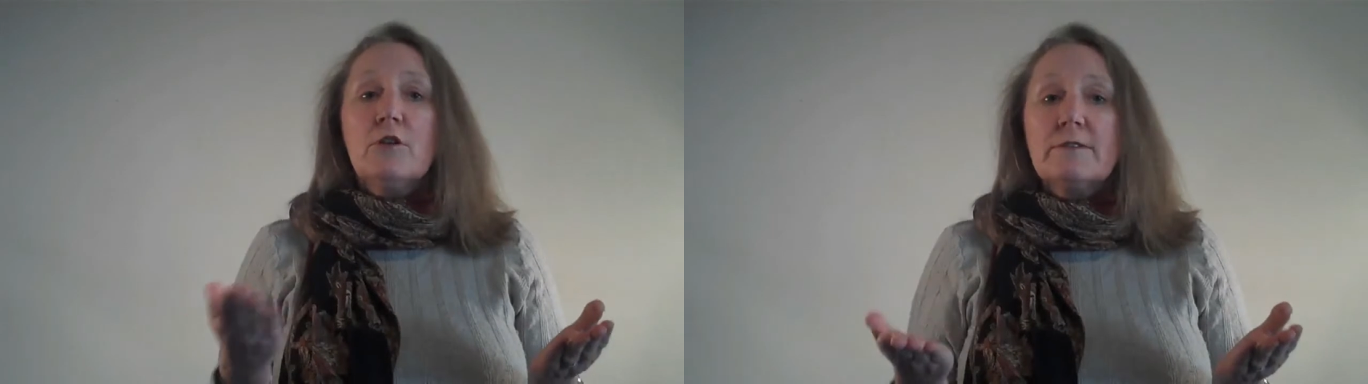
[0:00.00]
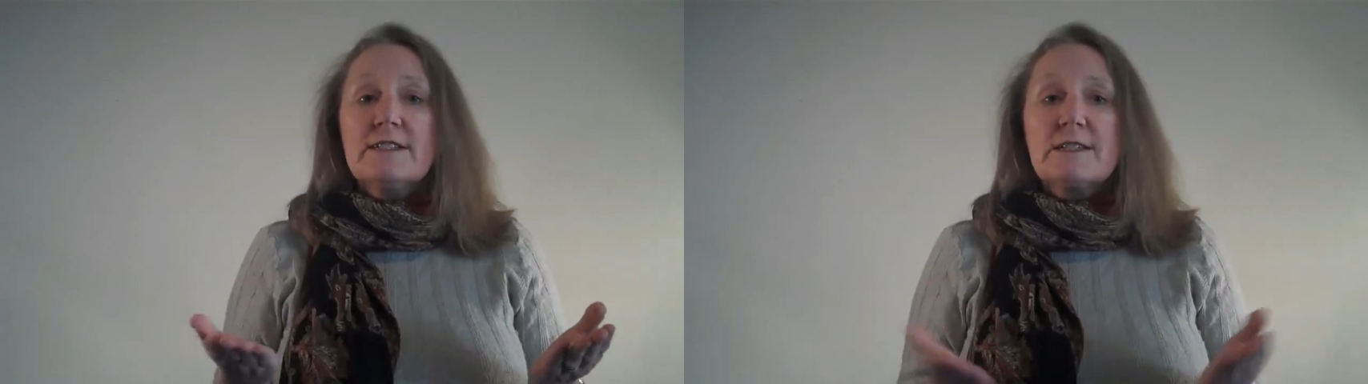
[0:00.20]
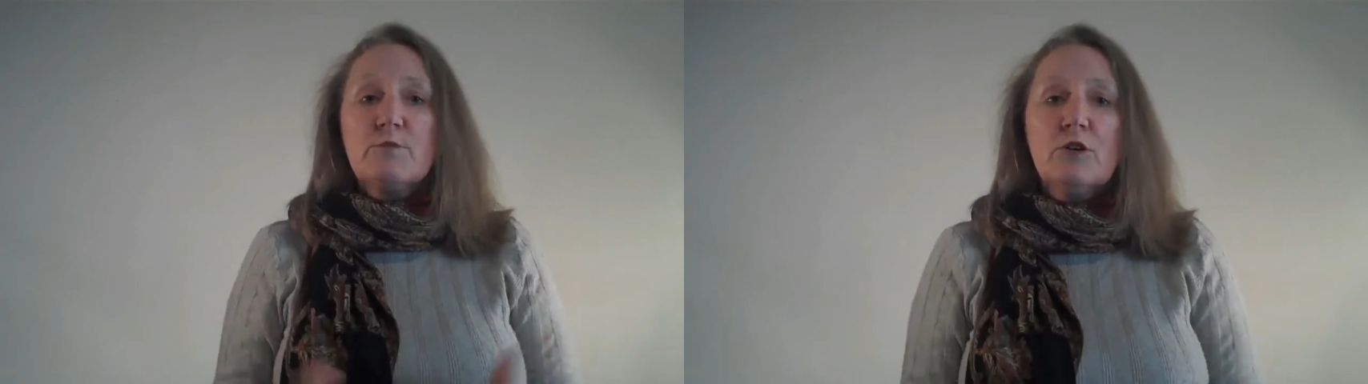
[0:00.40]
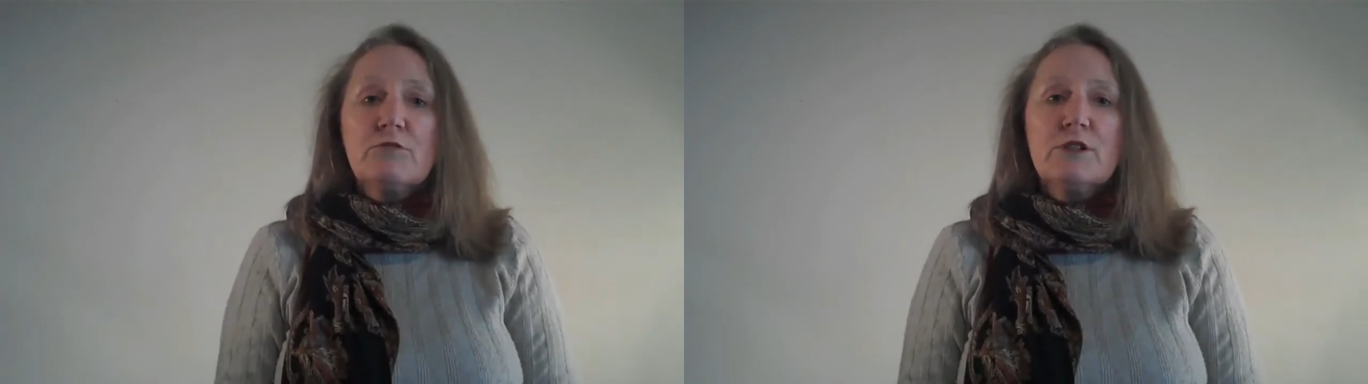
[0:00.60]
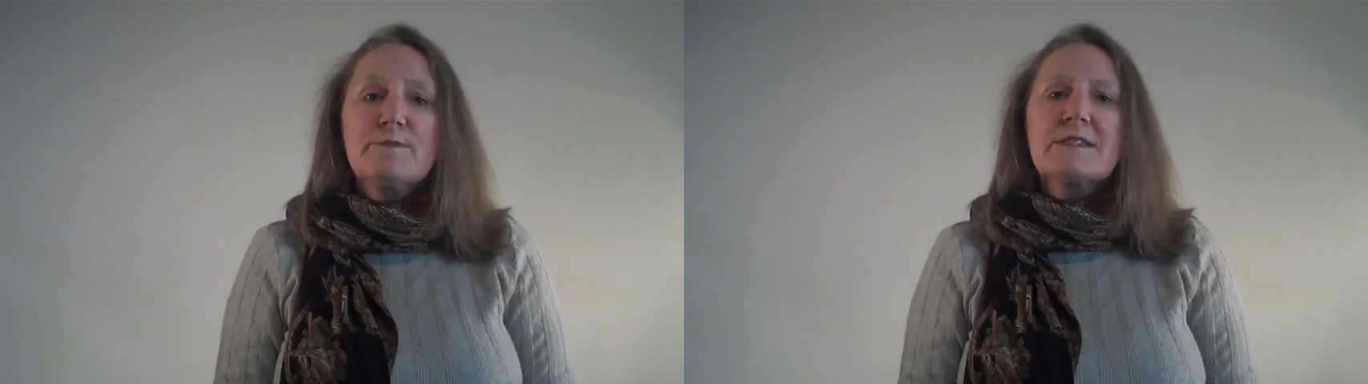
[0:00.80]
or in small
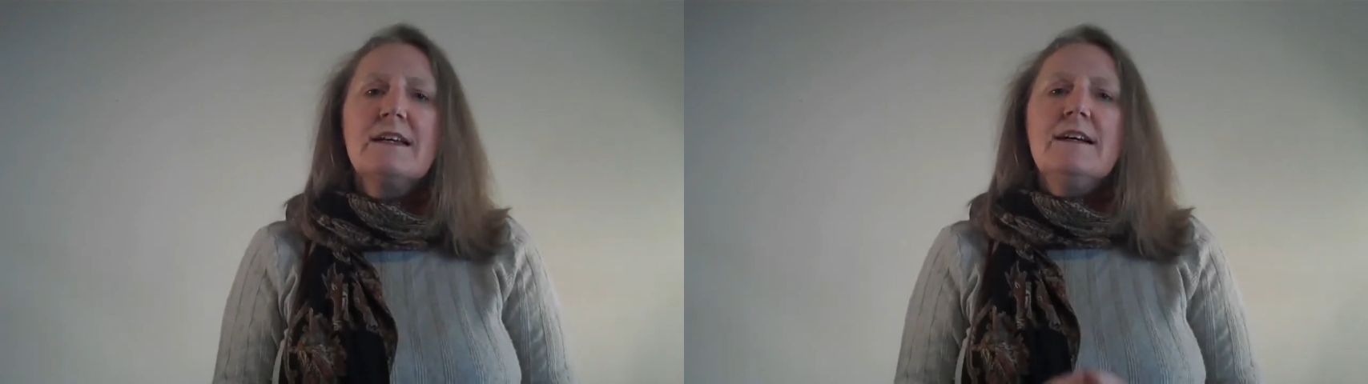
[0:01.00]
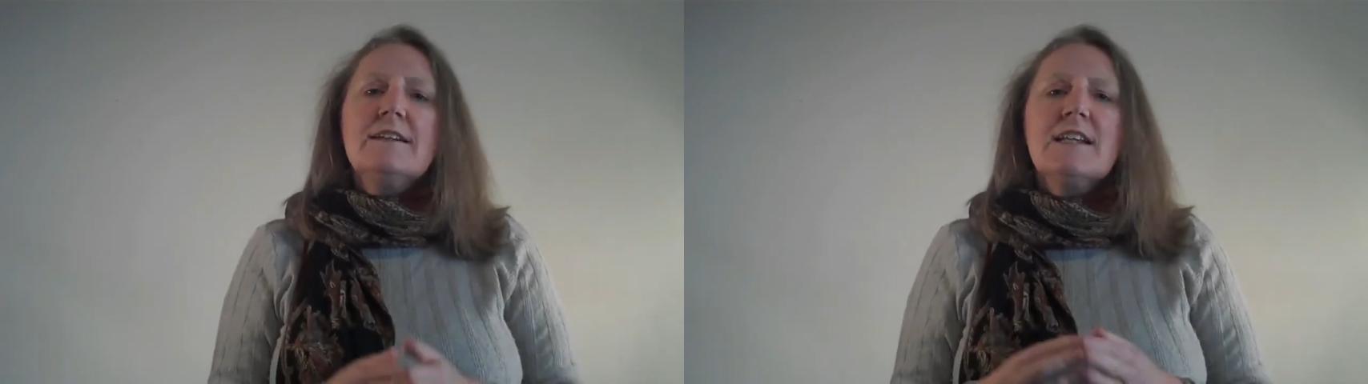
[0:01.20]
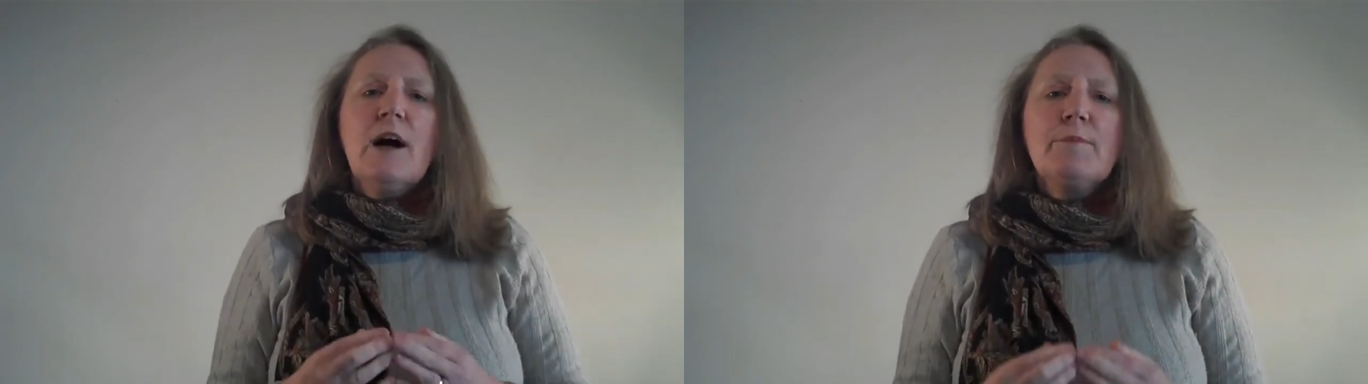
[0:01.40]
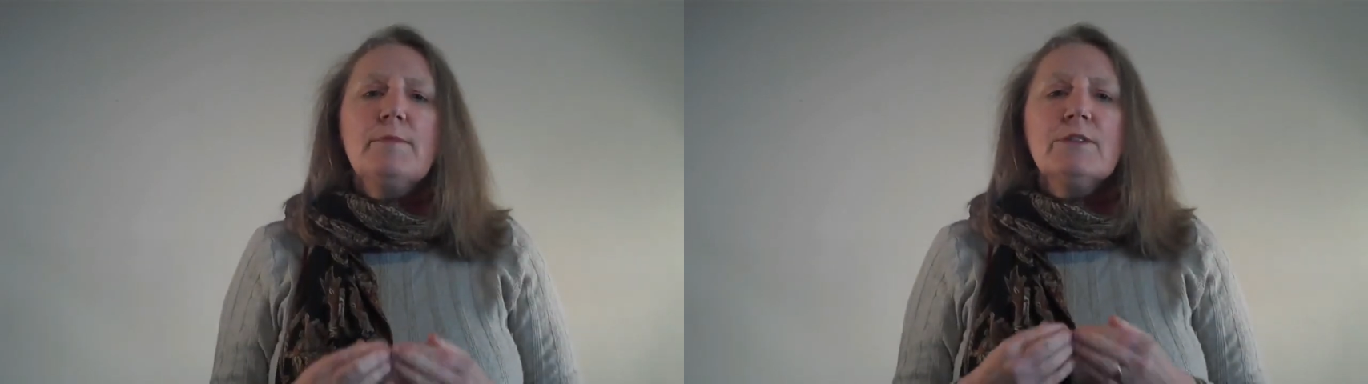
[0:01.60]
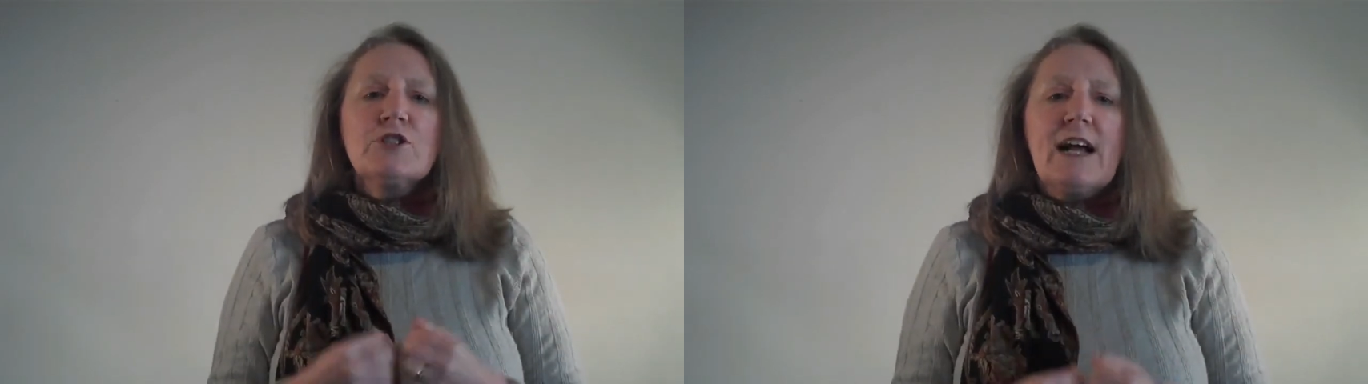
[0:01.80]
groups to help them
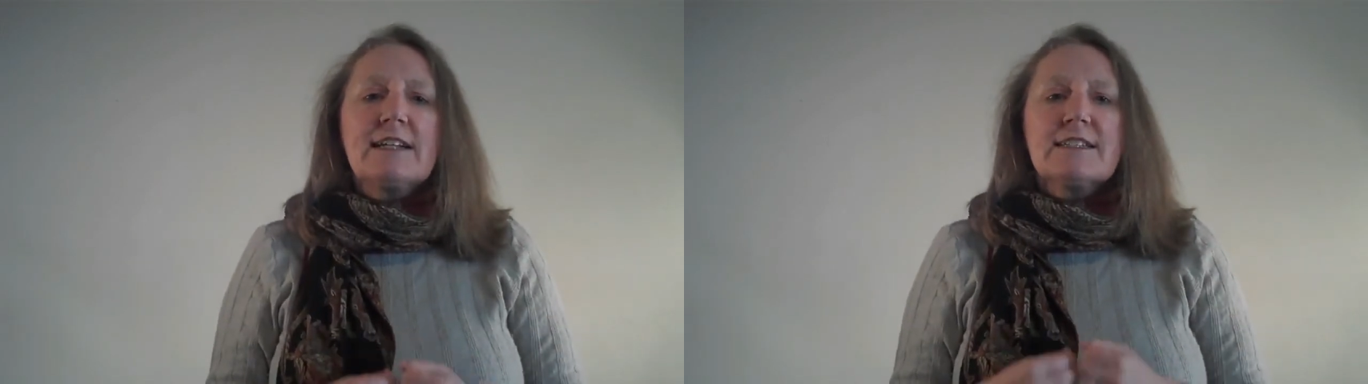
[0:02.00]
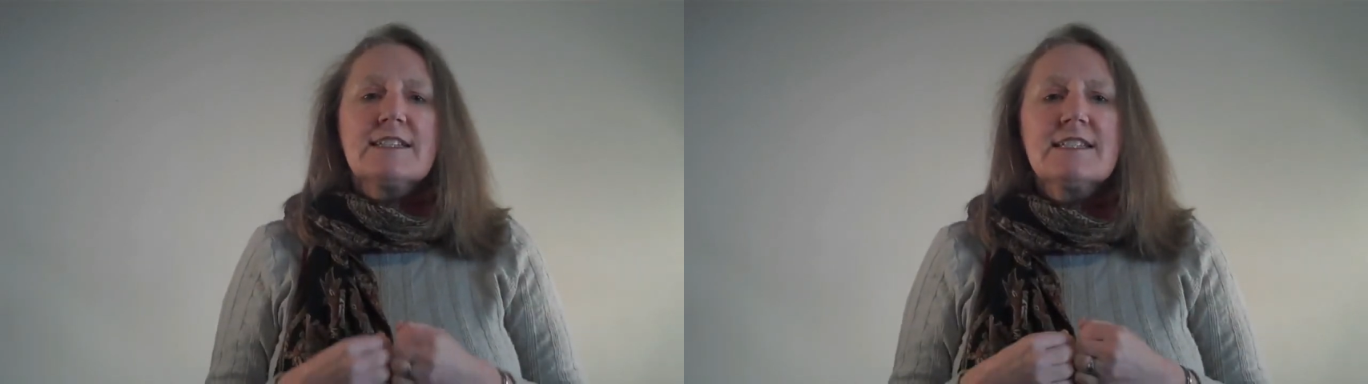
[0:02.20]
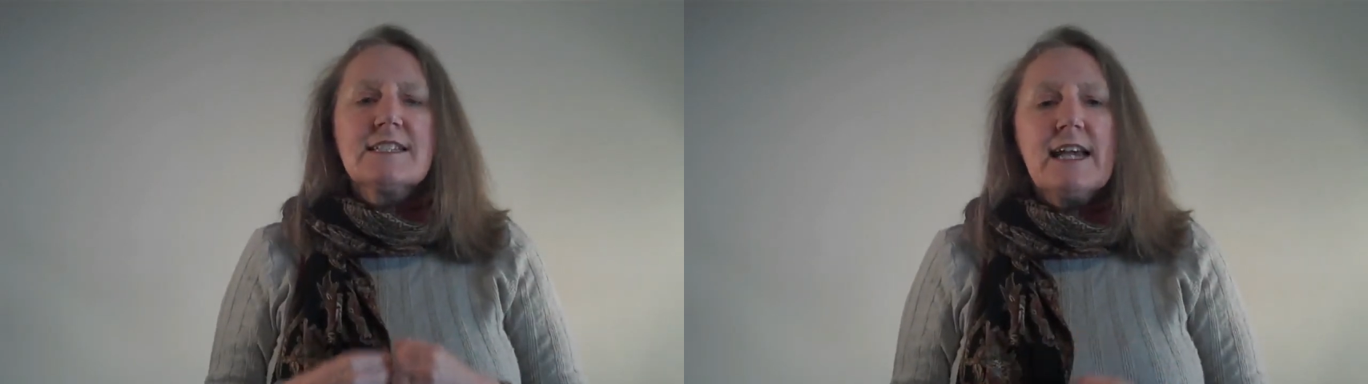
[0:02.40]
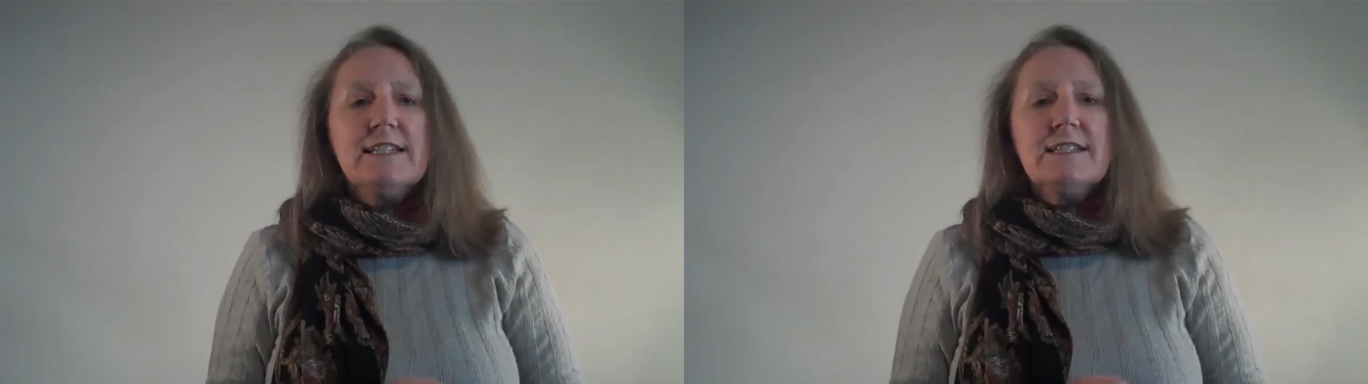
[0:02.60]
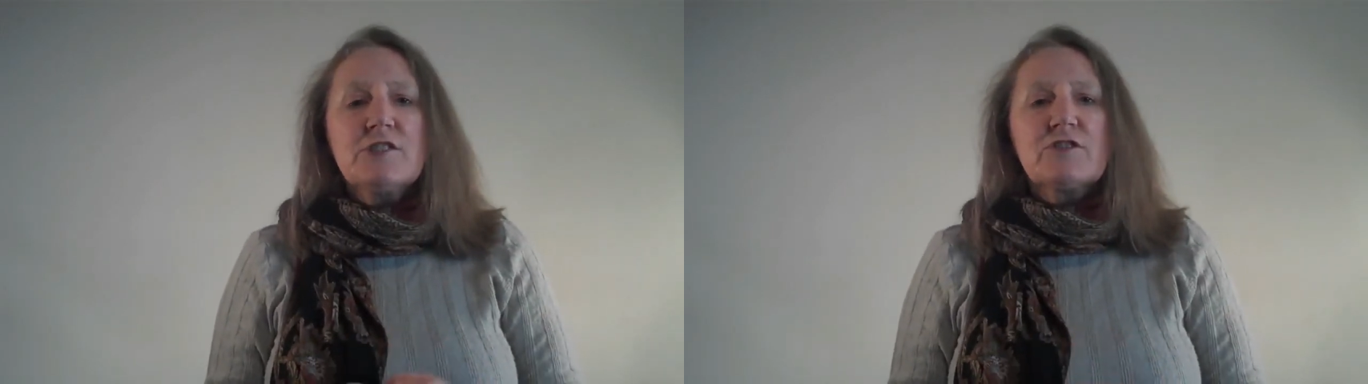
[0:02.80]
attract a
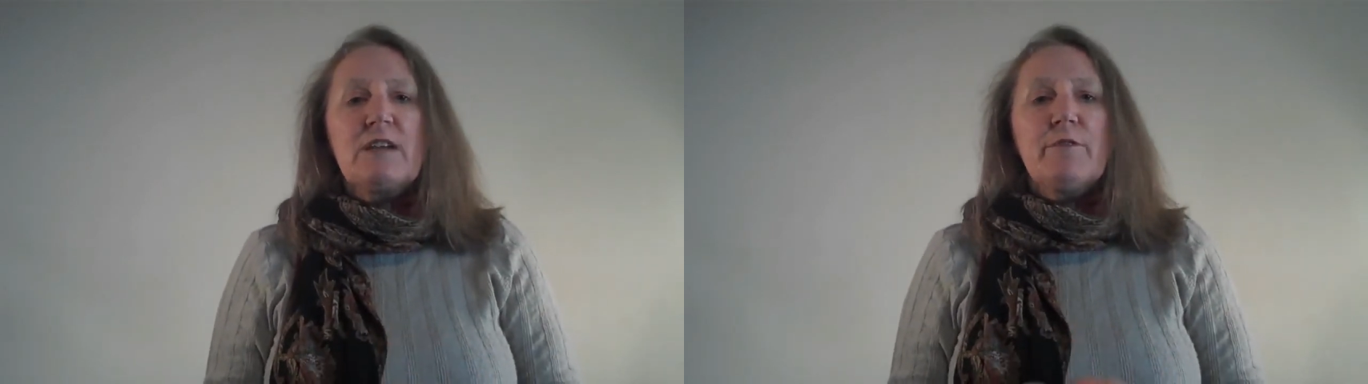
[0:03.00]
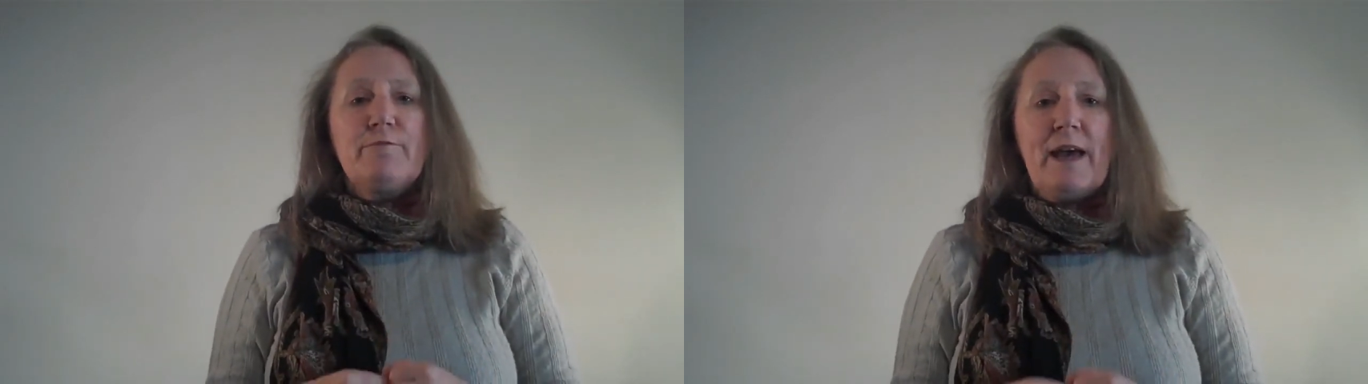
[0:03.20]
steady stream of